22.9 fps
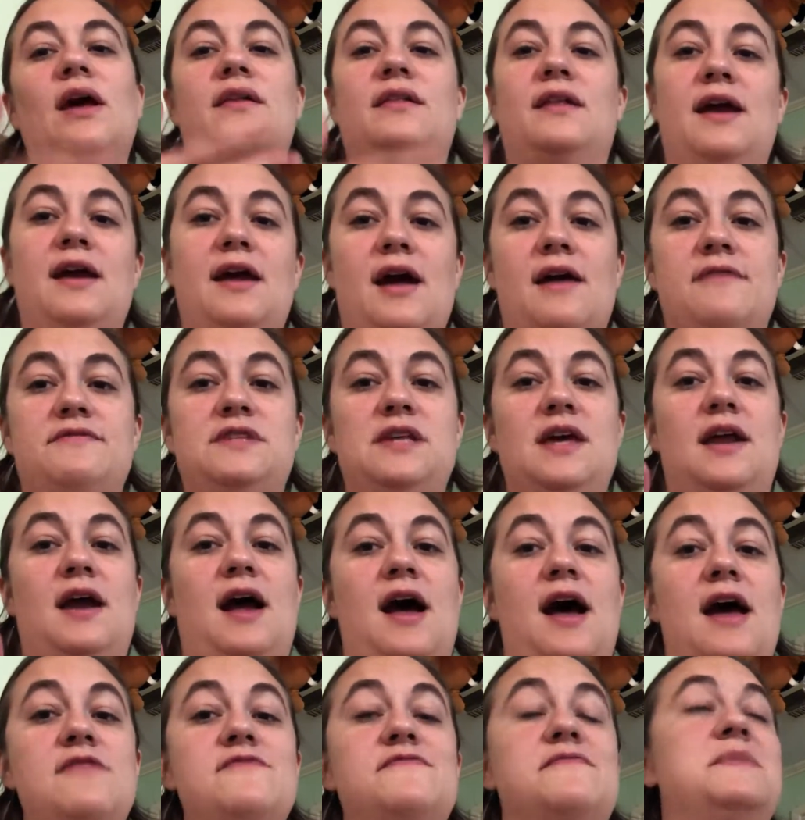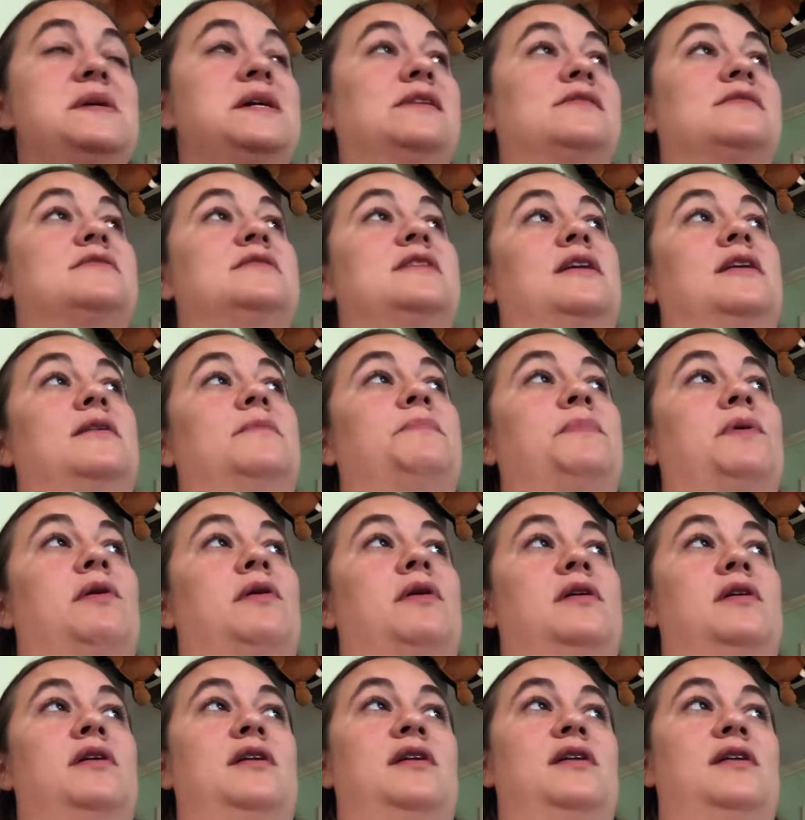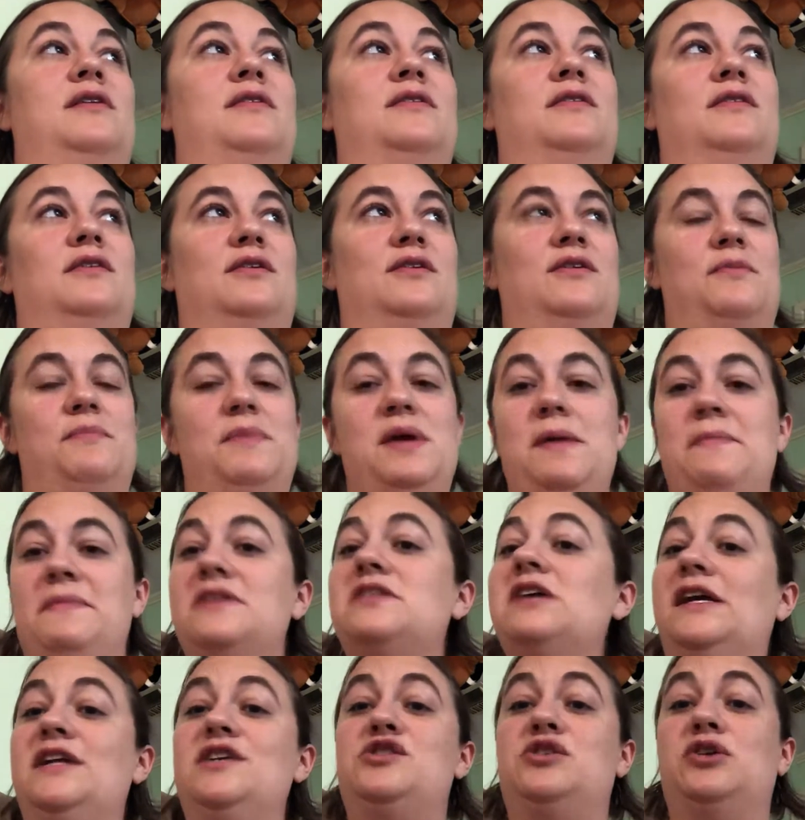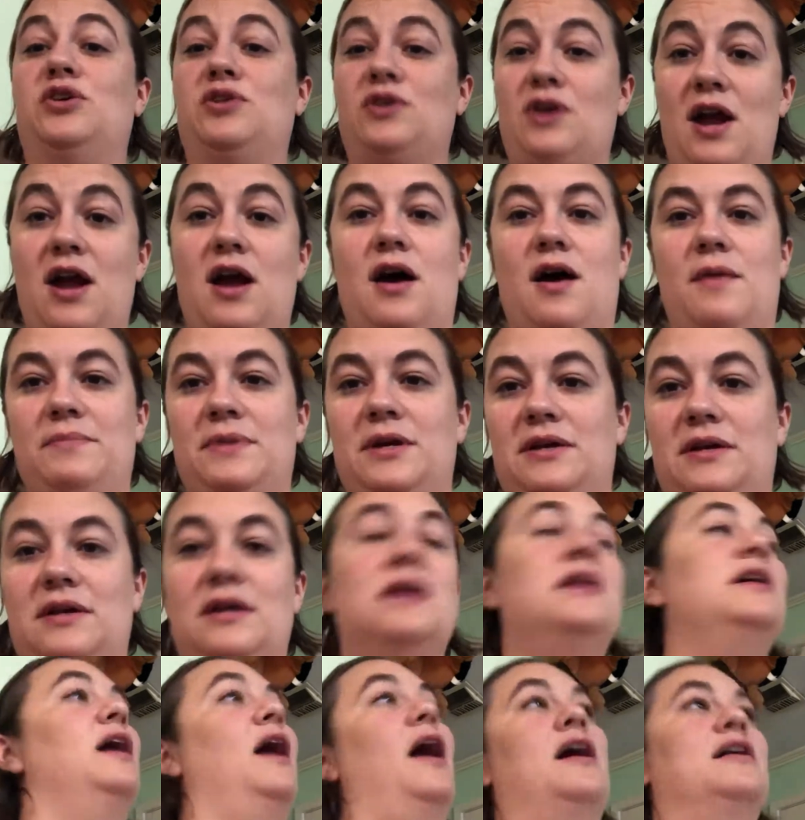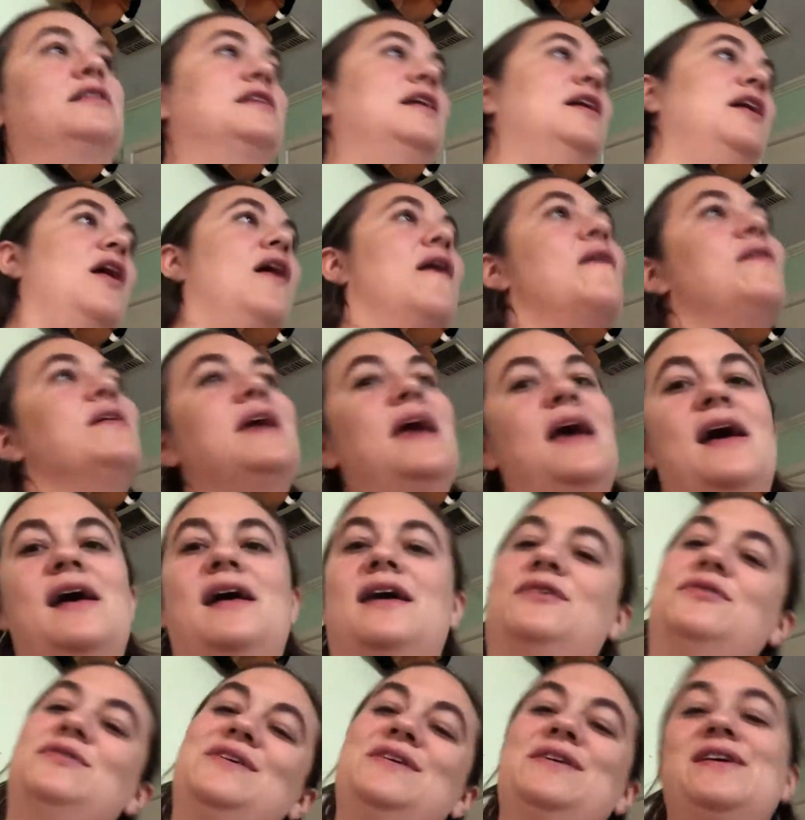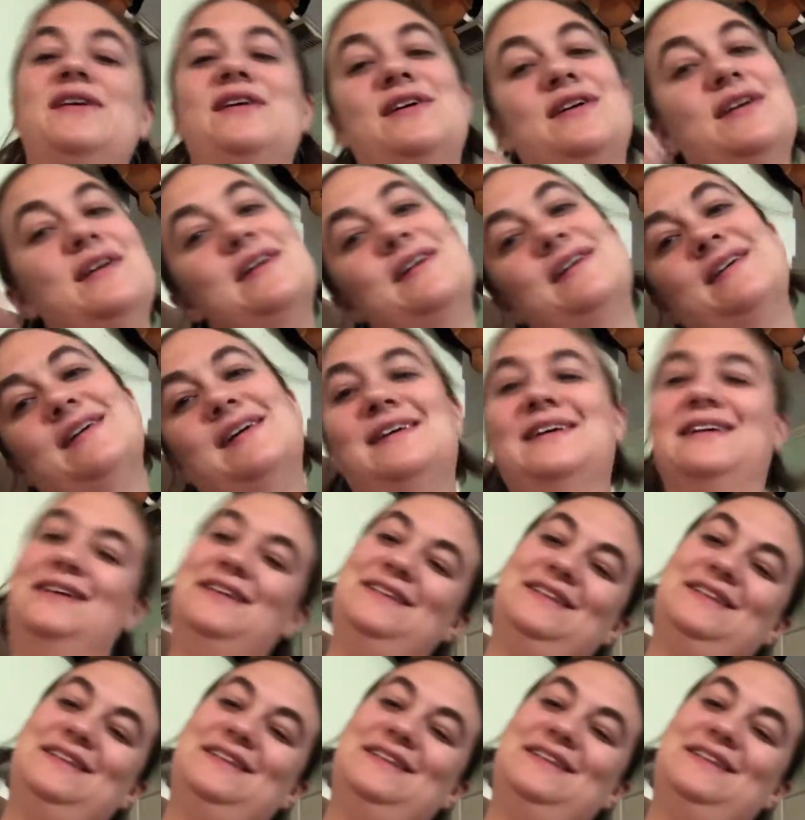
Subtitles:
Like I've said, I've messed up on imitation crab. I thought, oh yeah, woohoo!